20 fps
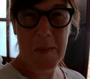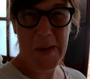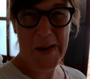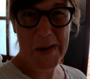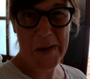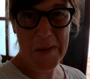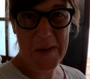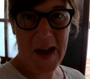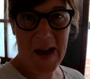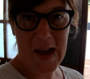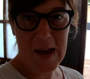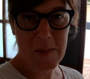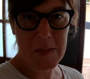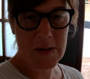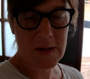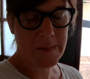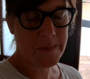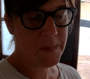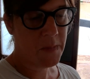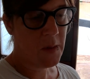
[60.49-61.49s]
blue
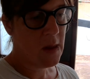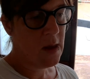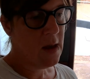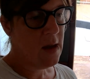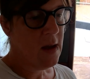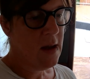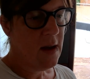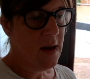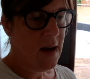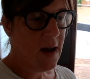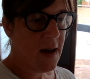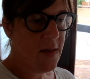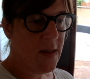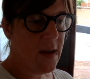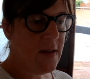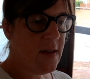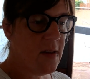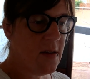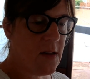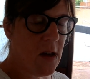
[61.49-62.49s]
cable, and
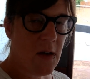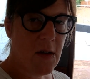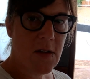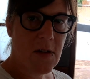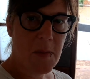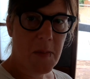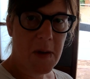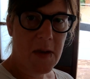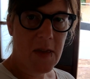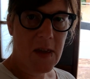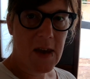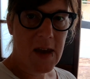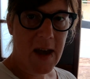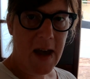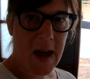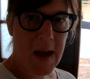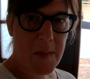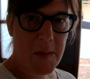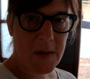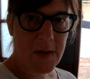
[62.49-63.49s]
this is going to be the
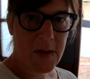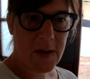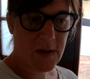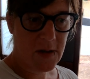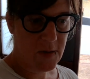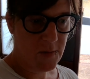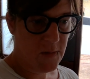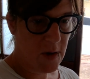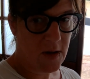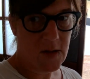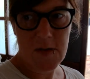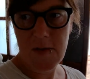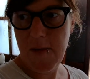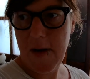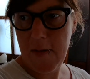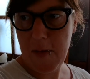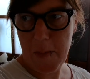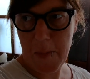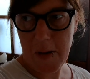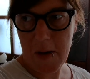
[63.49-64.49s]
cable that runs
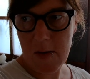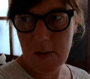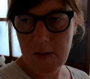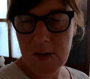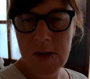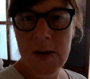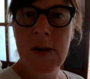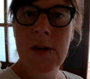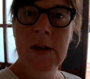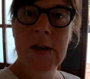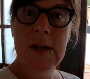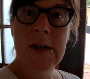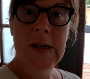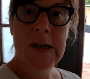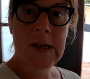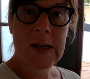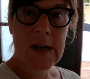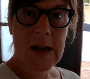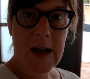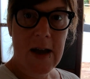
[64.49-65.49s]
around the boat
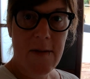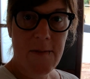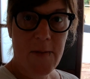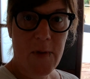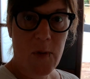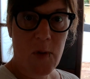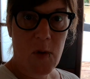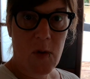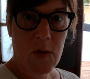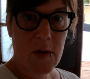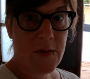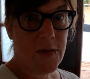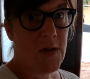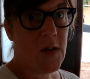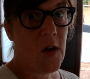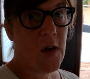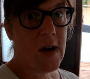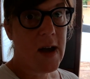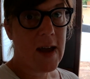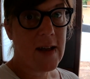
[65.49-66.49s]
for all of the
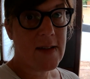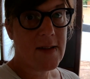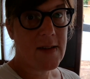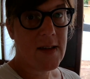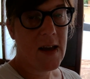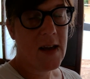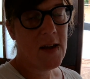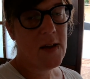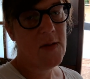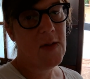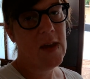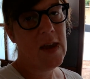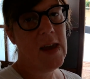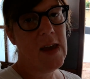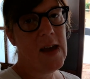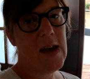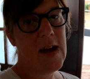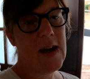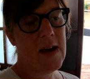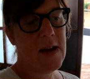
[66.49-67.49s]
sockets,
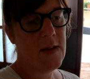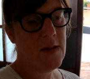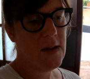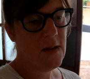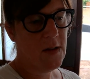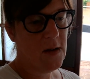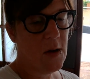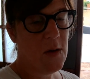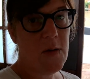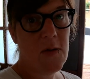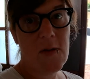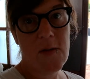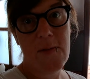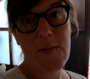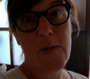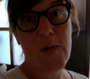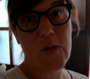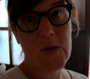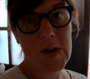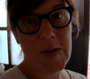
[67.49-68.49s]
the
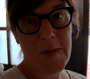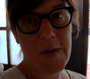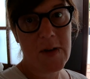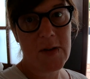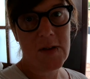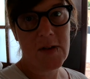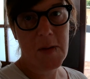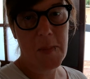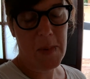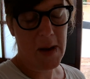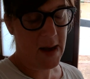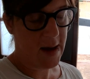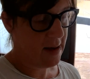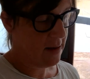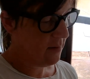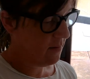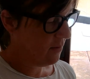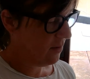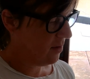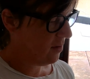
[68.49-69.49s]
240 volt supply
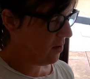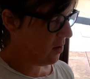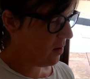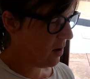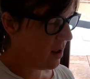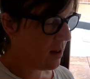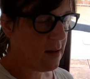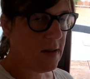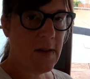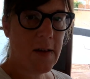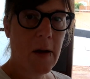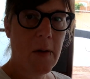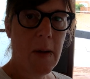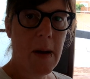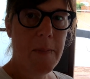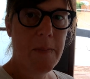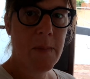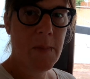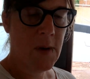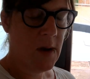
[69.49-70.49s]
for the sockets. So
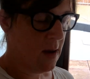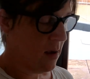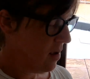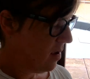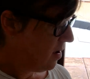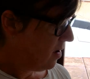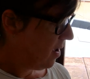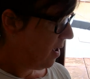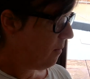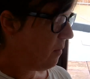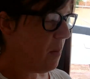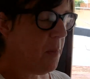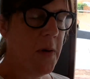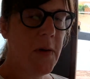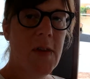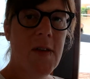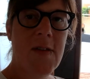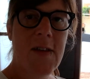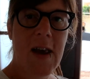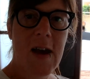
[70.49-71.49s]
I'm going to
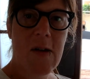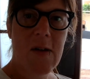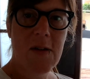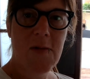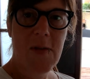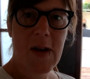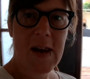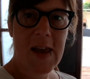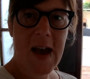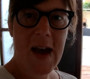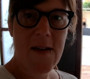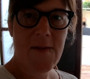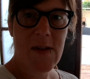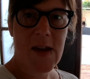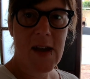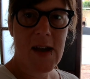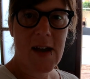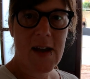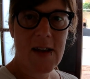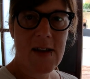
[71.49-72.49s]
put this down. It's really
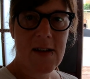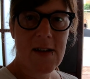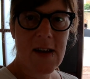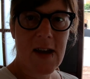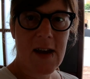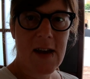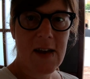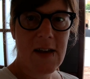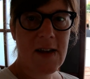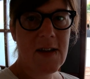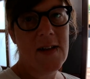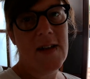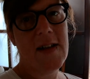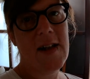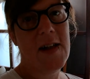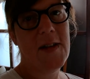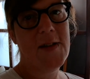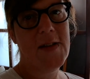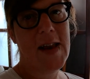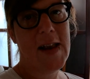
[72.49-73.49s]
heavy, and
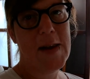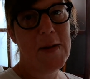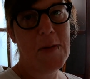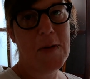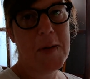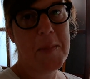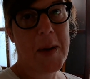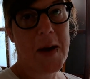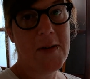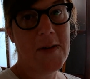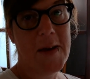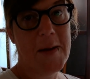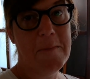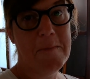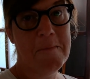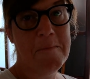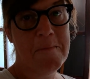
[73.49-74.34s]
I'll tell you all about it.